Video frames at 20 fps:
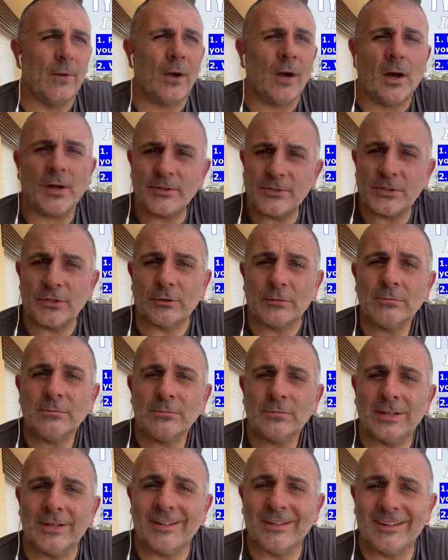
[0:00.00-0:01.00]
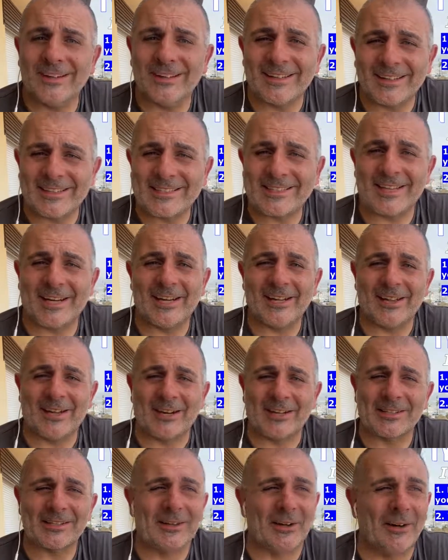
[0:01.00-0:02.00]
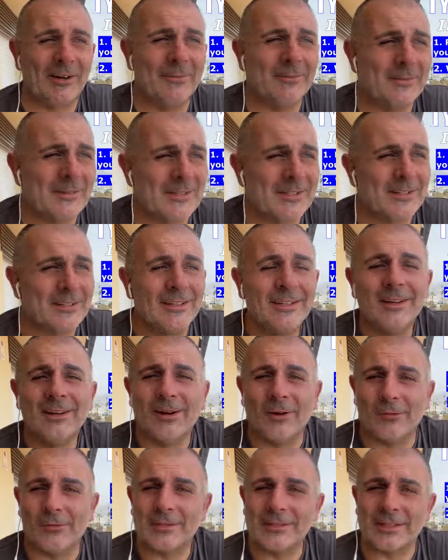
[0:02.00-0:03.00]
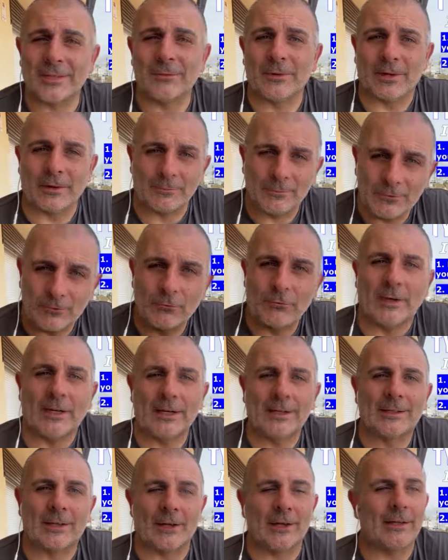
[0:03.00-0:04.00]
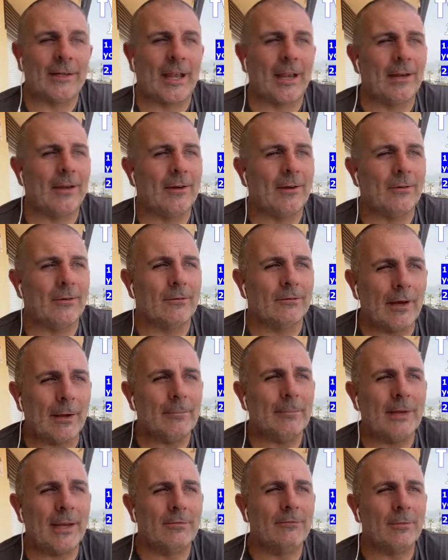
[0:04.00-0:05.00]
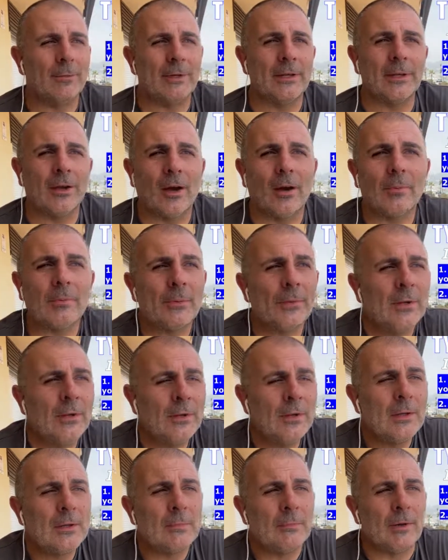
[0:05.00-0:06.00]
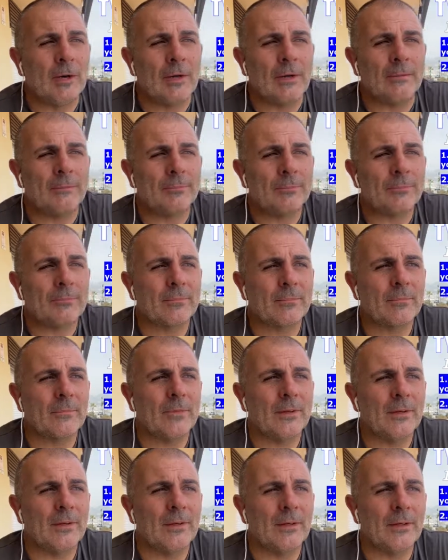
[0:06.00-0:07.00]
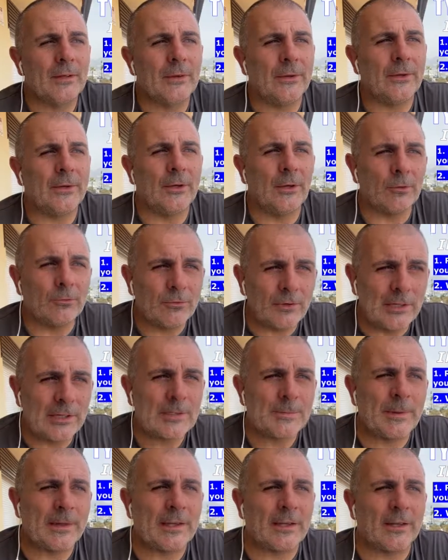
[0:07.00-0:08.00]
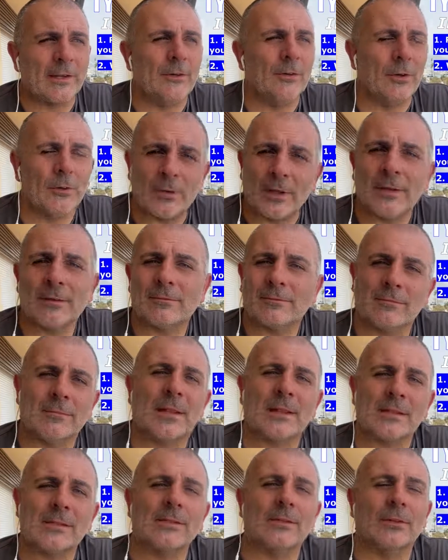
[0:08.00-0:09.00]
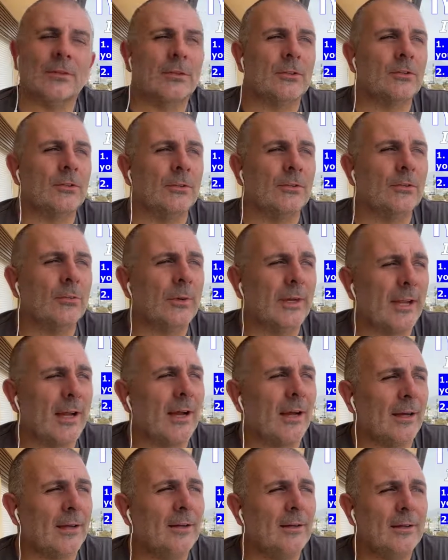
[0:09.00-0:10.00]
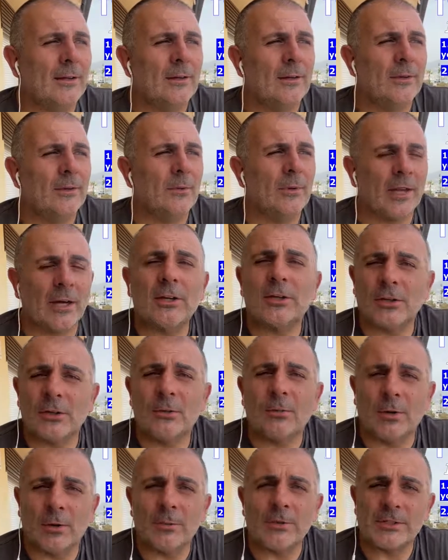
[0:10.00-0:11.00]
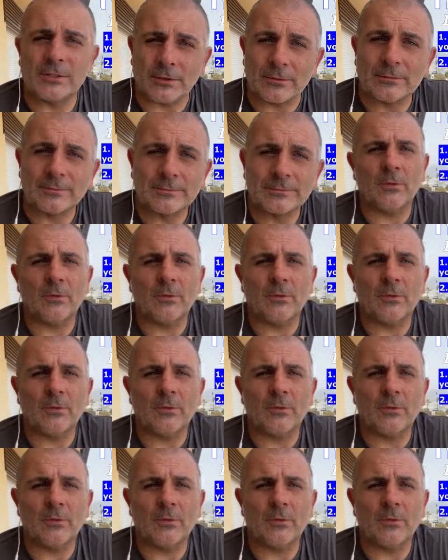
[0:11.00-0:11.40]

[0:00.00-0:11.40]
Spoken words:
I do say that at times, obviously when I'm really kind of getting ramping everybody up. But, you know, really speaking, I know that that's not the truth. We are good at what we do.